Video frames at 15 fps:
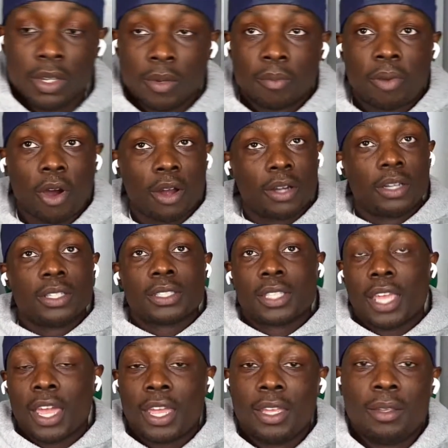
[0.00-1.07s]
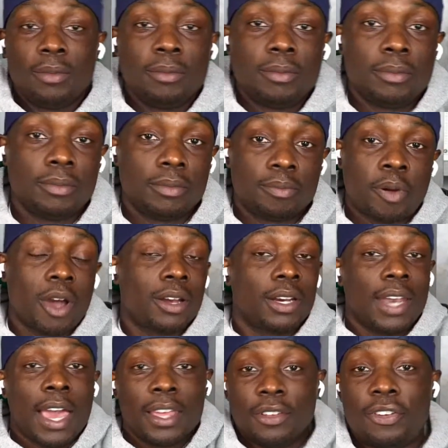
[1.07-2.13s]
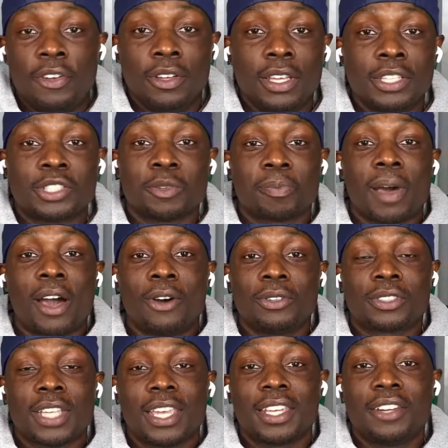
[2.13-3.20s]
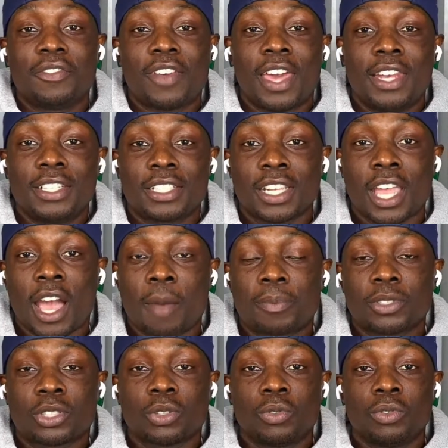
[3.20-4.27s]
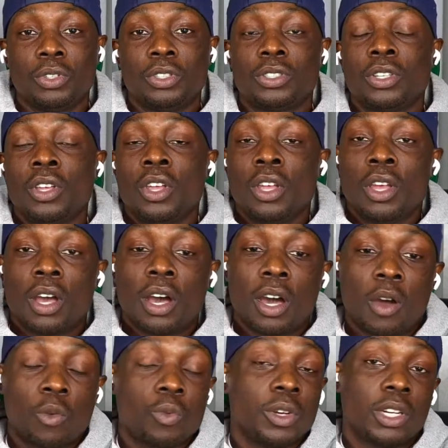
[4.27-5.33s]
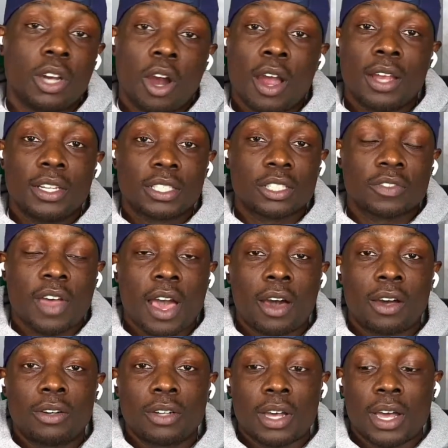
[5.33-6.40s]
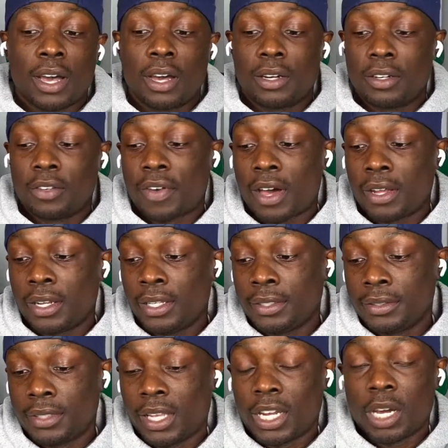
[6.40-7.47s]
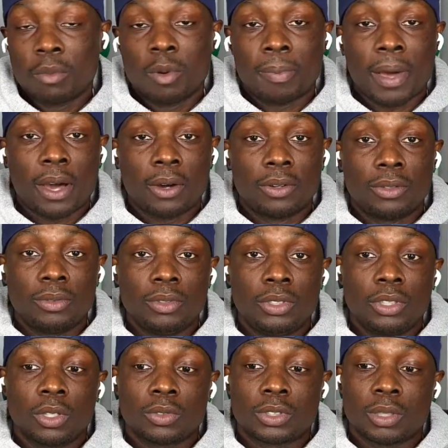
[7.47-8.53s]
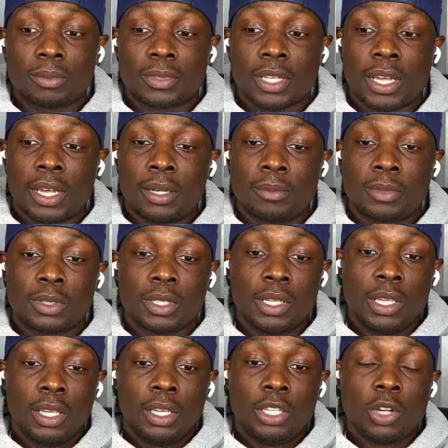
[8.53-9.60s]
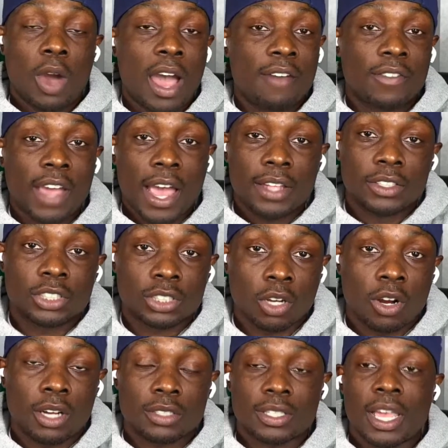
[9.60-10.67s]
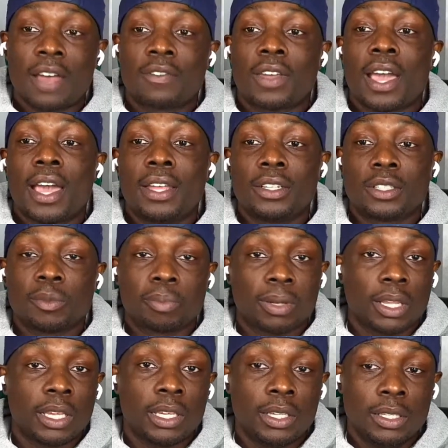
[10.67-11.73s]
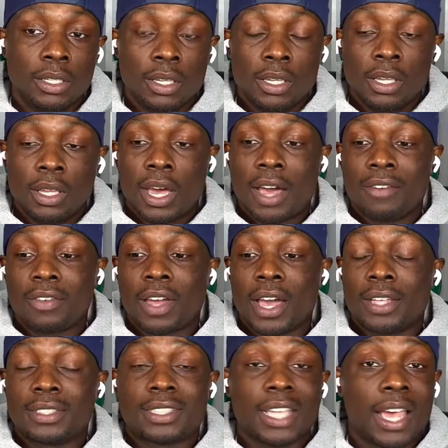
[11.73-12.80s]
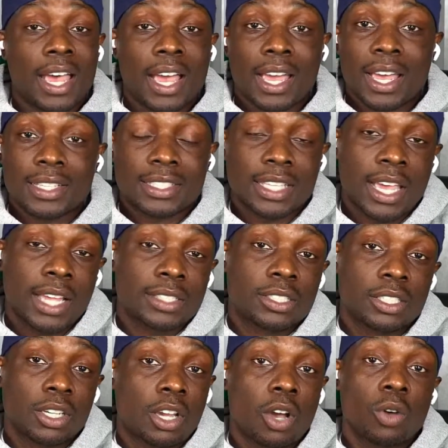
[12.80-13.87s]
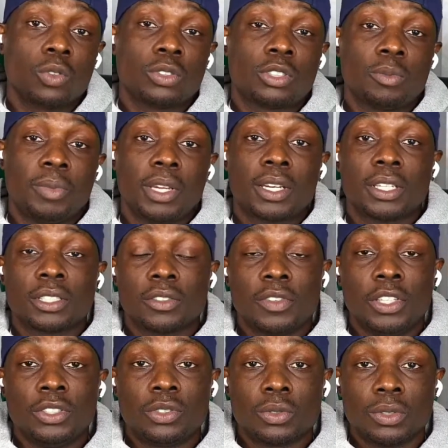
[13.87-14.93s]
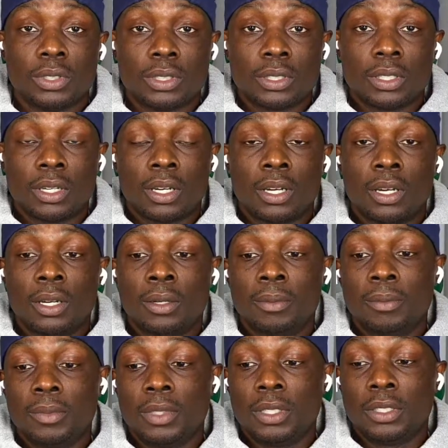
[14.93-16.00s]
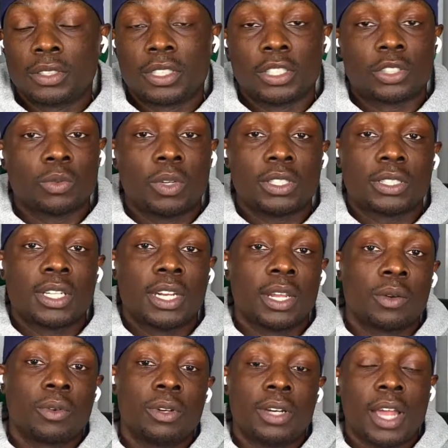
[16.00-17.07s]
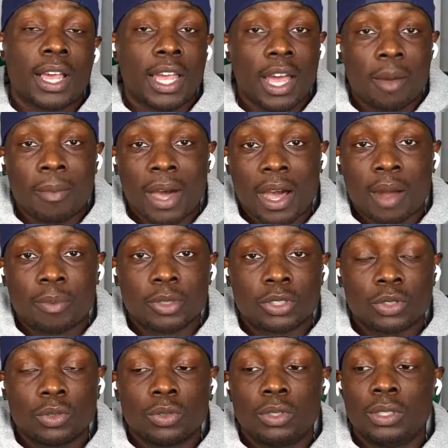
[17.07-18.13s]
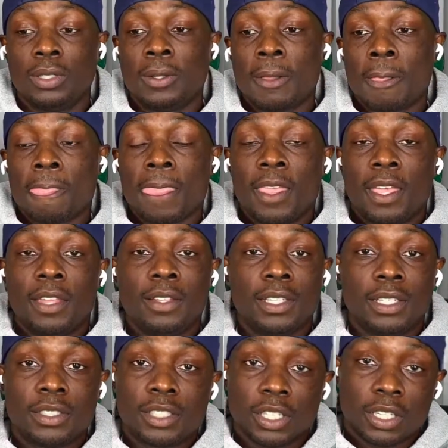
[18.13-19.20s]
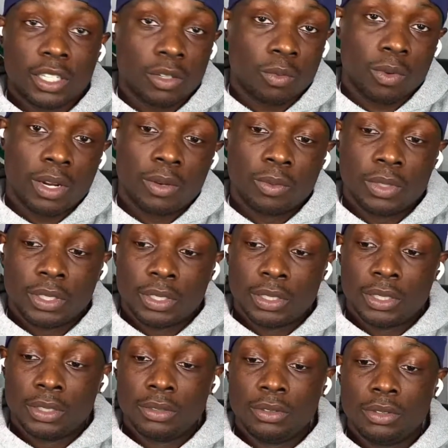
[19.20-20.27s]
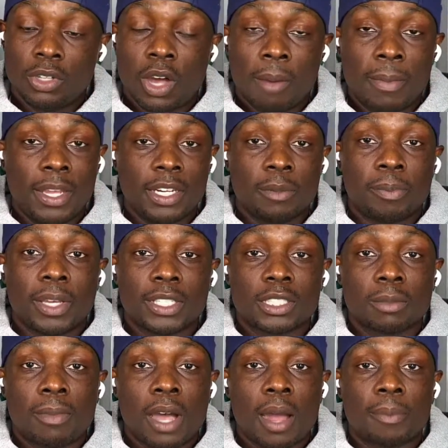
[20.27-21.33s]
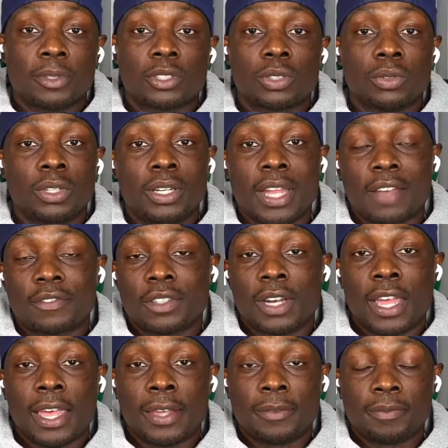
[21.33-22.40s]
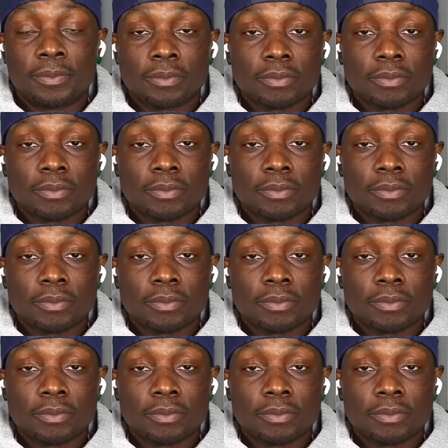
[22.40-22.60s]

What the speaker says: part of this game, part of life is about taking advantage of your opportunities, regardless of how they come about. Sometimes I've gotten starts. I've gotten to play. I got signed to the Colts because of injuries. In the situation that they were in, I got my opportunity and then took it and ran with it. And, I made the best of my opportunity. And after that,